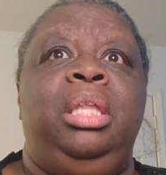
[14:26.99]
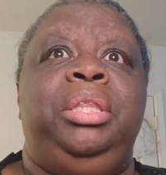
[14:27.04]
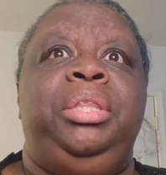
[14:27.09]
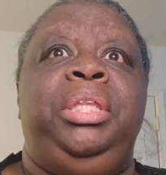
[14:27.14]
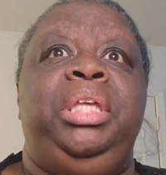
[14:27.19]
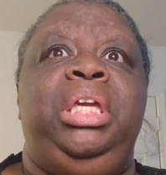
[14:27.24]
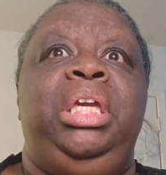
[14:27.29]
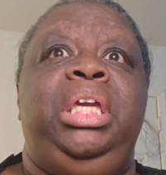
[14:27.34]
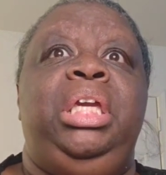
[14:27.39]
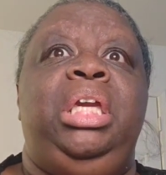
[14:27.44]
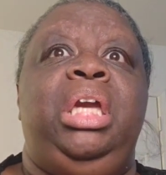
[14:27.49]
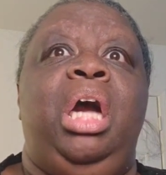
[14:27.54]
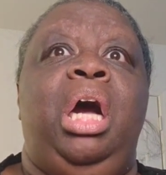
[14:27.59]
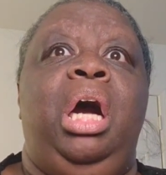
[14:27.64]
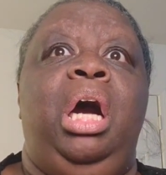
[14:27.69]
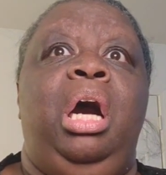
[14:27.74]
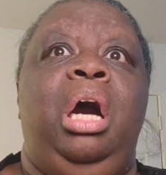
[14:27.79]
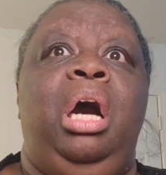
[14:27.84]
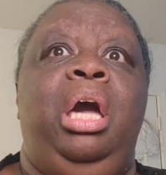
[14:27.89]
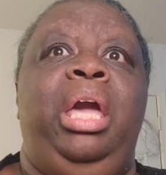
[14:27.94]
the
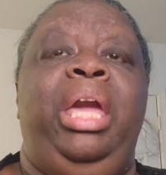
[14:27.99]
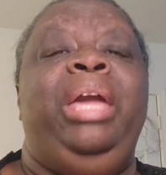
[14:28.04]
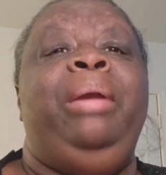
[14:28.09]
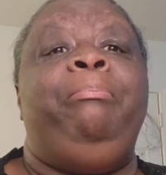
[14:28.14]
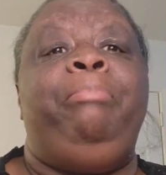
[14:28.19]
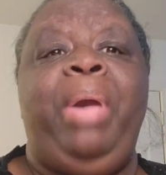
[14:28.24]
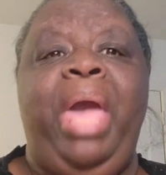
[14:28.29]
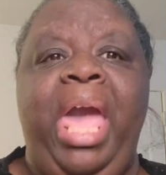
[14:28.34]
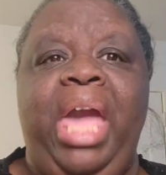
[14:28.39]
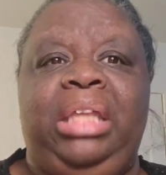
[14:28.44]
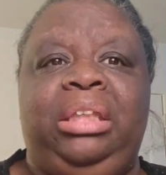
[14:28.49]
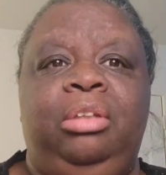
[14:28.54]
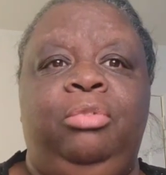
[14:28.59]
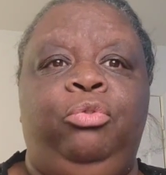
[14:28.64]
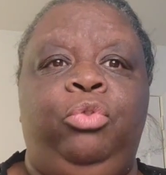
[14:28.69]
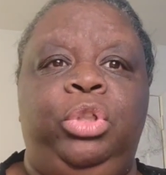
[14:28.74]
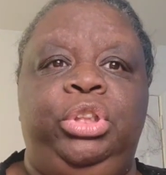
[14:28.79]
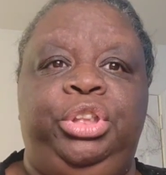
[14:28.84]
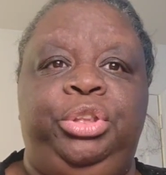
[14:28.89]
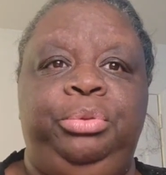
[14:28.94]
impact
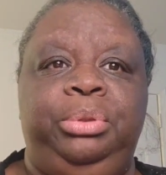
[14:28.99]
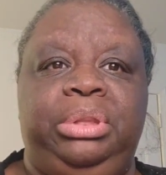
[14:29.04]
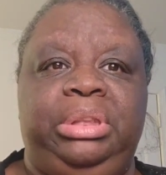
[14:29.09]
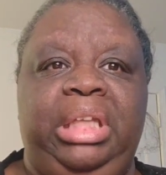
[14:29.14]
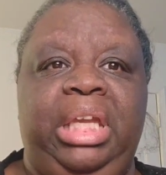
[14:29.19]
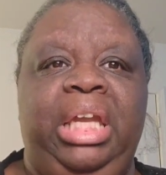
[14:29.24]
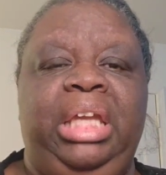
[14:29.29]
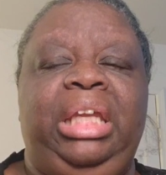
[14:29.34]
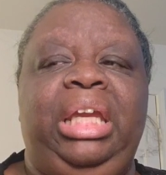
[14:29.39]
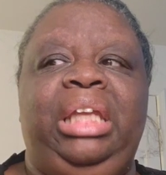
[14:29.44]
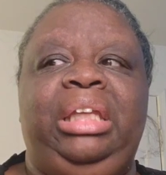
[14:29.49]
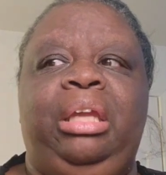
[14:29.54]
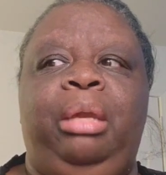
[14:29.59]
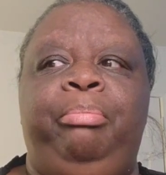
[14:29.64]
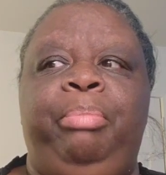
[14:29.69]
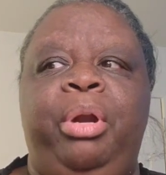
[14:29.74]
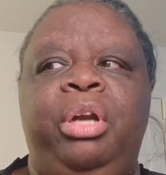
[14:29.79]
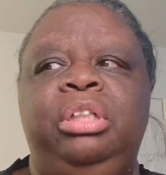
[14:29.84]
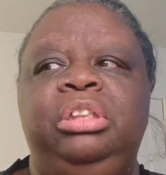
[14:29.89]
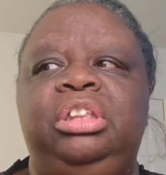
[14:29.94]
of what you said, and a
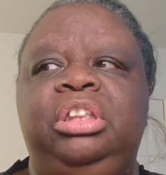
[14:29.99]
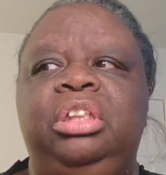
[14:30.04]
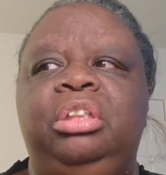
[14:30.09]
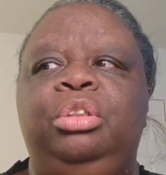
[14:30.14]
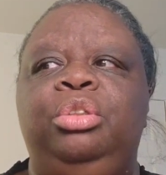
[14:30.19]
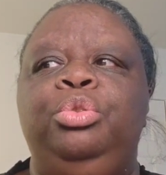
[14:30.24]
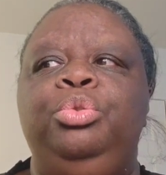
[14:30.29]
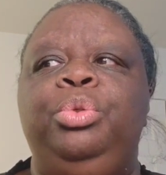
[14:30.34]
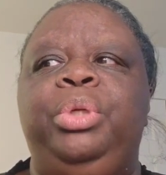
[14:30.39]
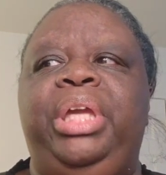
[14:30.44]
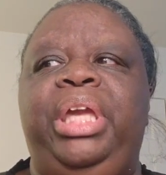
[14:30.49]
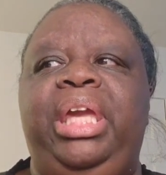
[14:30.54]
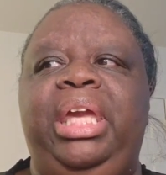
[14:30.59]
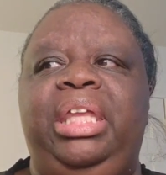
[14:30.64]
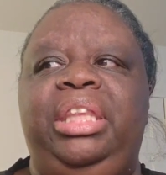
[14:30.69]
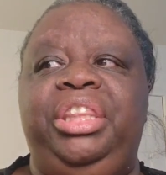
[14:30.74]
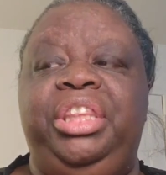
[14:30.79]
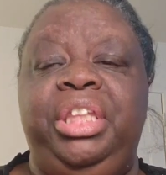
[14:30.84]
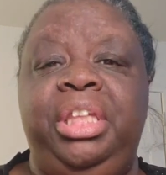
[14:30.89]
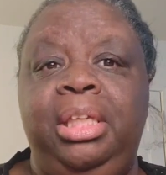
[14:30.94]
person who
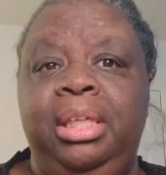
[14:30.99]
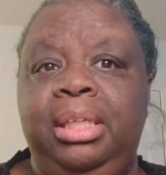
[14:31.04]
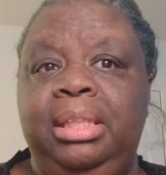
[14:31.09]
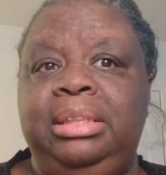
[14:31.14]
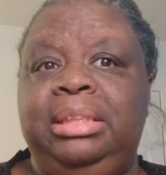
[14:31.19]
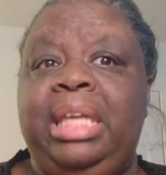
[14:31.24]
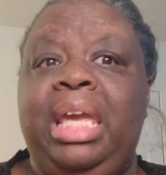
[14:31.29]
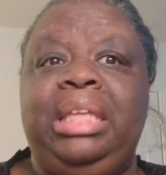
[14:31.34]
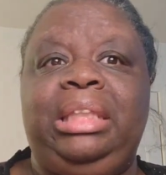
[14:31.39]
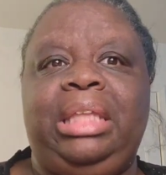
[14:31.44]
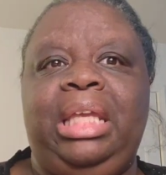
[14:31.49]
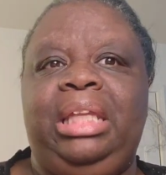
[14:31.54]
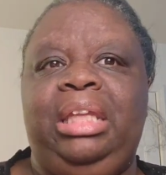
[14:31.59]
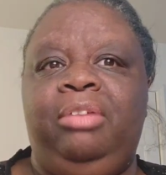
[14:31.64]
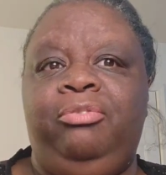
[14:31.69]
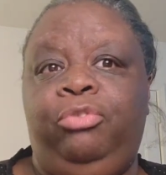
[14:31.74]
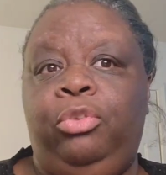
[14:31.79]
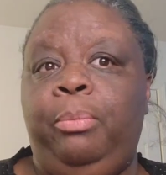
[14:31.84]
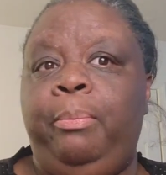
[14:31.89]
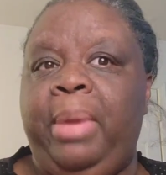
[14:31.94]
can then take that
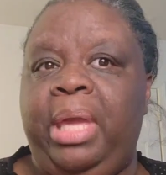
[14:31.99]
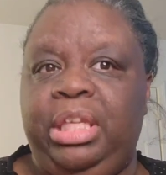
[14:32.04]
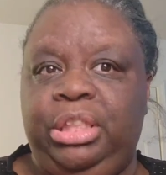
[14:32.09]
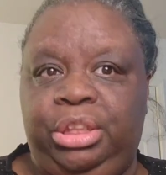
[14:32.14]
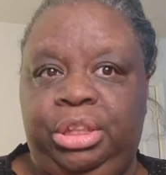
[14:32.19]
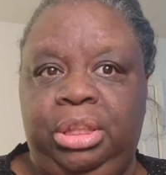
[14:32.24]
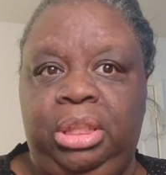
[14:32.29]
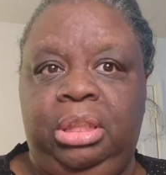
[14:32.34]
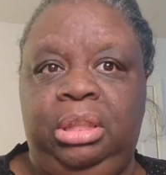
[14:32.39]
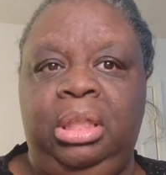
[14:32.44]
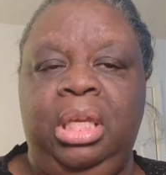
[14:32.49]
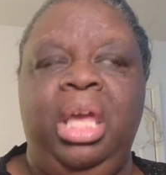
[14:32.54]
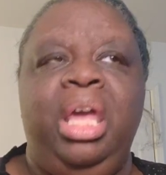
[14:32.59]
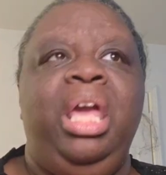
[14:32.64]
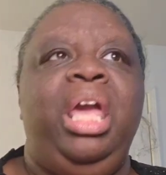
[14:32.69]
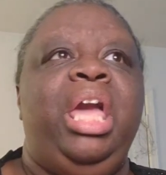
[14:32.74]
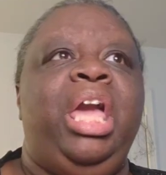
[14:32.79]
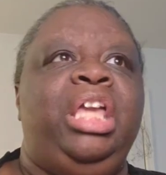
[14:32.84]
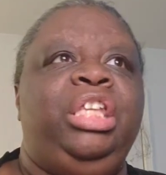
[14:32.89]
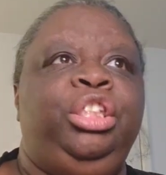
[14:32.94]
information
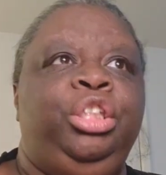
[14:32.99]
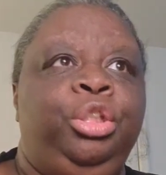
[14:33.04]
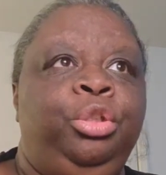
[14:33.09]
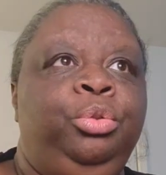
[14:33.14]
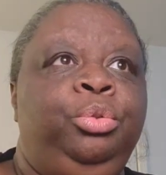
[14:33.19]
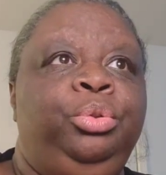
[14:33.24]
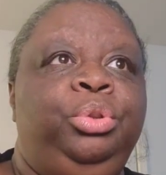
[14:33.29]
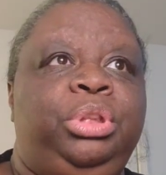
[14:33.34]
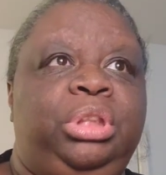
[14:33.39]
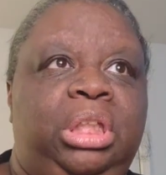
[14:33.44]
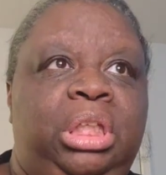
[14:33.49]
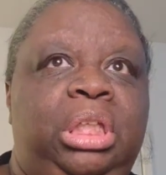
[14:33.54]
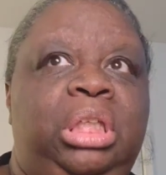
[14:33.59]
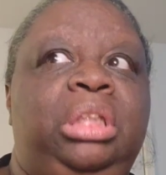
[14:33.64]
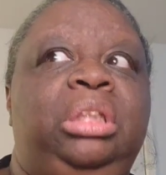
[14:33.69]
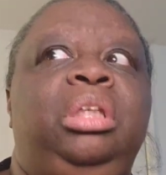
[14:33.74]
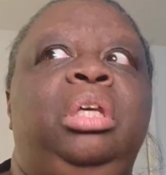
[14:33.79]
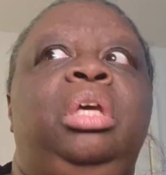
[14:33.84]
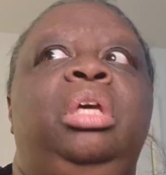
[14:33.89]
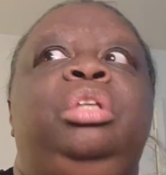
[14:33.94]
and use
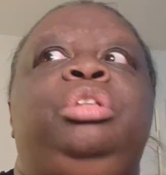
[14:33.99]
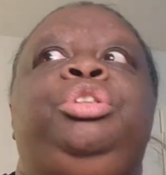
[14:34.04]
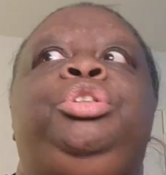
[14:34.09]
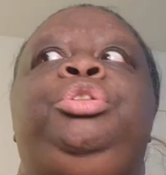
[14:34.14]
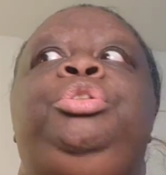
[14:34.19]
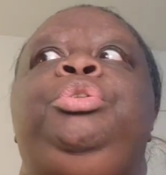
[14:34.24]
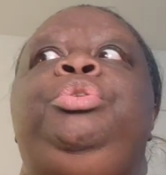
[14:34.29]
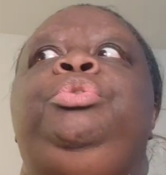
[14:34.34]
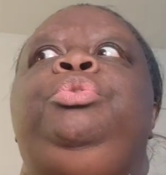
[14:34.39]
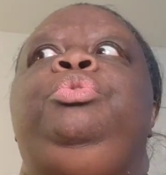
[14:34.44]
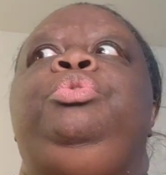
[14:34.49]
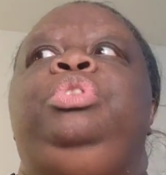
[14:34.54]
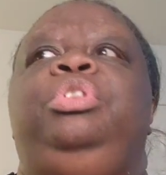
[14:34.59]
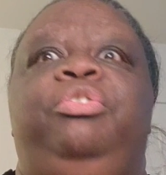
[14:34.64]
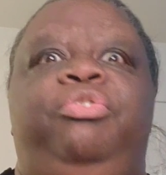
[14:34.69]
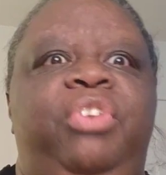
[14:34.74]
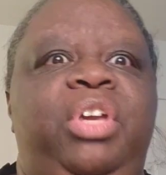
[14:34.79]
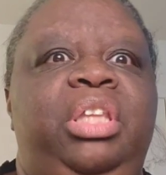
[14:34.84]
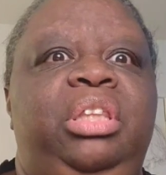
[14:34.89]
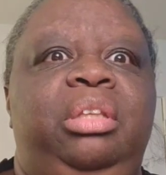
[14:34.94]
it to
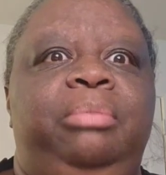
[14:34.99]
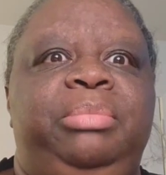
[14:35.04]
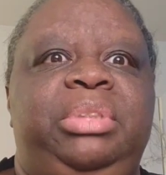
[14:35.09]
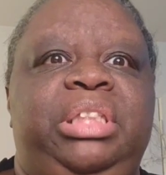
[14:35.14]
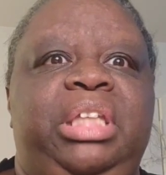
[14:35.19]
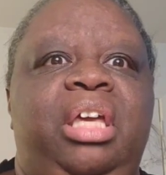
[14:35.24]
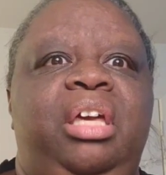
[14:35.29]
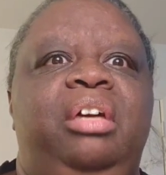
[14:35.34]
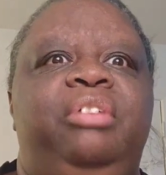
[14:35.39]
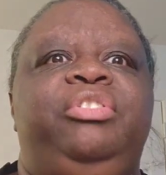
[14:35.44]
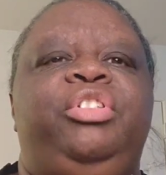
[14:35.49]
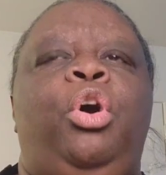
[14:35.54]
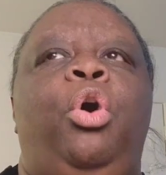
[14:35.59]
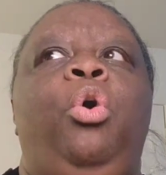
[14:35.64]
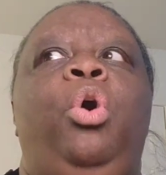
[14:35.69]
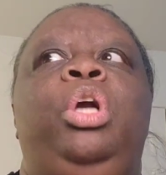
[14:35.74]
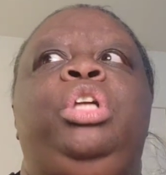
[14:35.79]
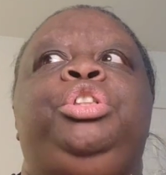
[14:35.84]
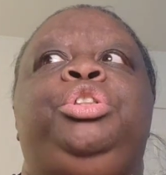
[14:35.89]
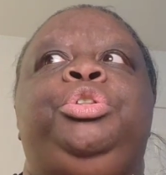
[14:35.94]
defend themselves
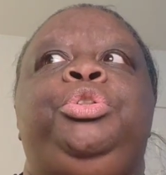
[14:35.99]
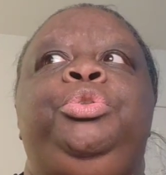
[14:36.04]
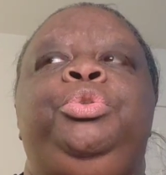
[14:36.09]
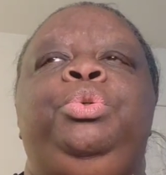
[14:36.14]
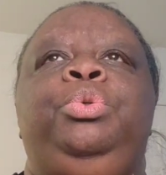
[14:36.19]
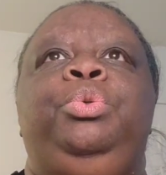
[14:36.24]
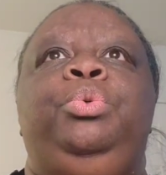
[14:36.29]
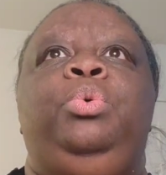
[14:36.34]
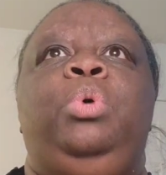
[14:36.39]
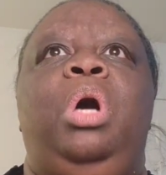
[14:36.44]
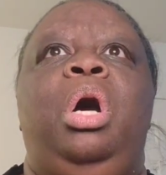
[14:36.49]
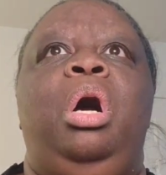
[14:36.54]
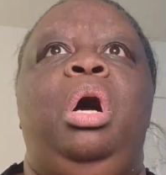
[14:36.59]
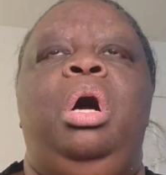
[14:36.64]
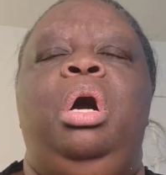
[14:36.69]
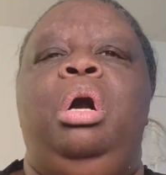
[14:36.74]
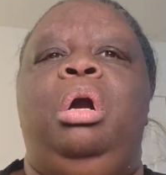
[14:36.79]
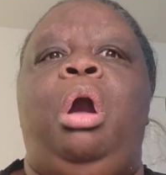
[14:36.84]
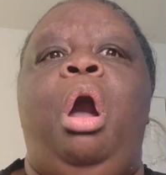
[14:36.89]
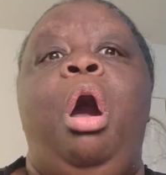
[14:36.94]
or to
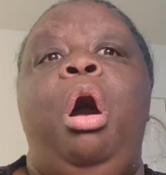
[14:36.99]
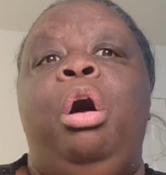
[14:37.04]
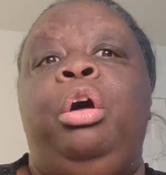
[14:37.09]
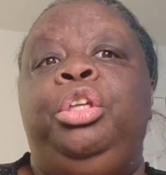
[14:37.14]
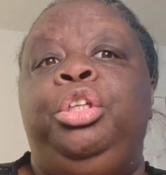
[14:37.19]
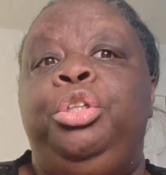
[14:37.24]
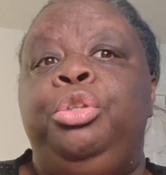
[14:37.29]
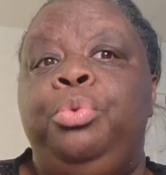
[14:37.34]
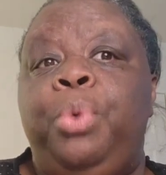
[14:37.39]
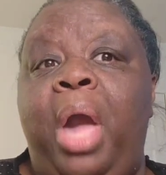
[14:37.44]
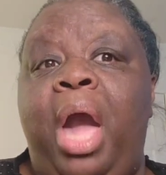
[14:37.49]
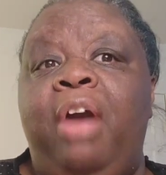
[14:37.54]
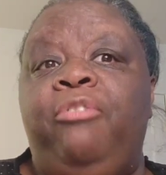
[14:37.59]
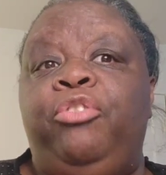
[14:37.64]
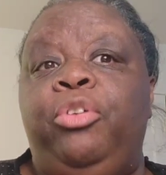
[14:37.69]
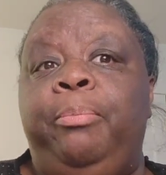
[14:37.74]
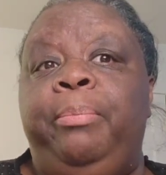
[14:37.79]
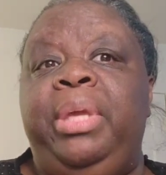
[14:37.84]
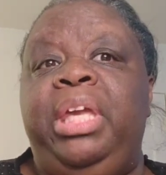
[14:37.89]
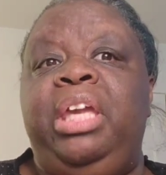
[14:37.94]
call you out
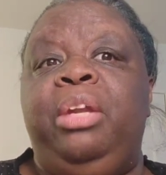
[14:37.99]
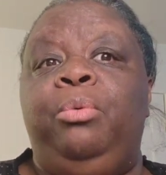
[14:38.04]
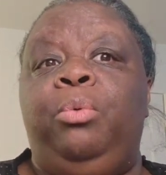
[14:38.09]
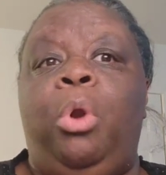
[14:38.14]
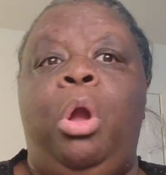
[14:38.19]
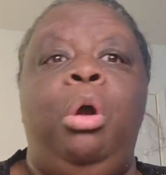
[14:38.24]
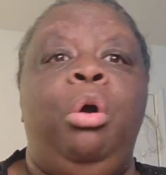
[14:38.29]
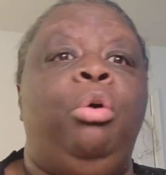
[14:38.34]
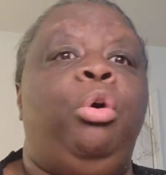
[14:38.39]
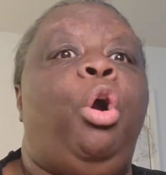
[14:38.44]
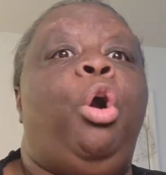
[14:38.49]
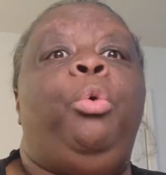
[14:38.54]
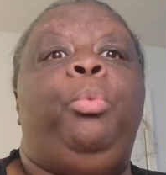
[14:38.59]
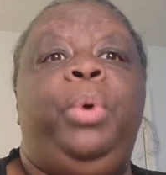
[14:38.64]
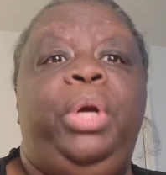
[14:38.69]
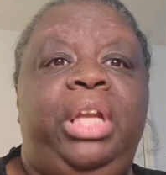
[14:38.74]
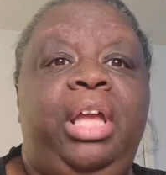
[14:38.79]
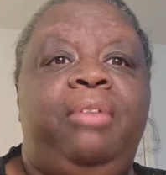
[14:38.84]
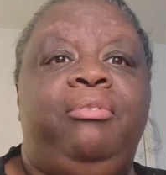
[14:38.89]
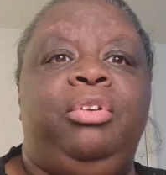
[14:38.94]
for being wrong or
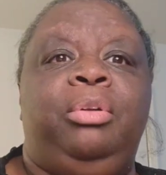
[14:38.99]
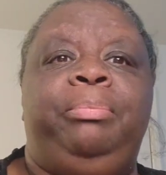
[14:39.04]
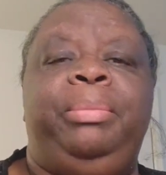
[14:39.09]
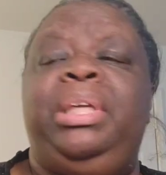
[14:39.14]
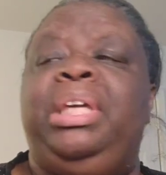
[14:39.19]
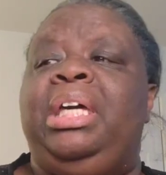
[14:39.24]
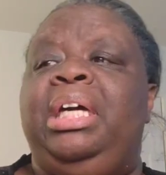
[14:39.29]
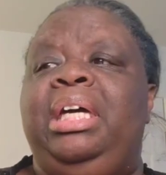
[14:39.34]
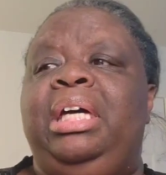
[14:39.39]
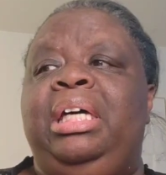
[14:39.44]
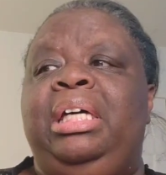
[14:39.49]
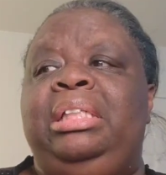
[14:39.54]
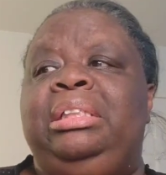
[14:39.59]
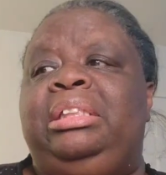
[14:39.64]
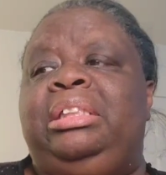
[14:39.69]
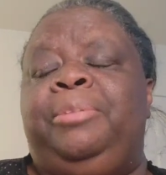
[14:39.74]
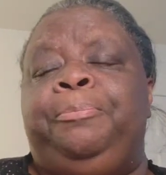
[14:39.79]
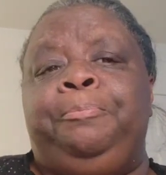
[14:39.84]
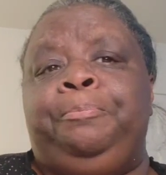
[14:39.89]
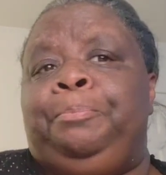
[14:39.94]
whatever.
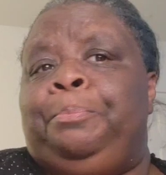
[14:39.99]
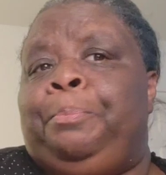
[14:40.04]
Because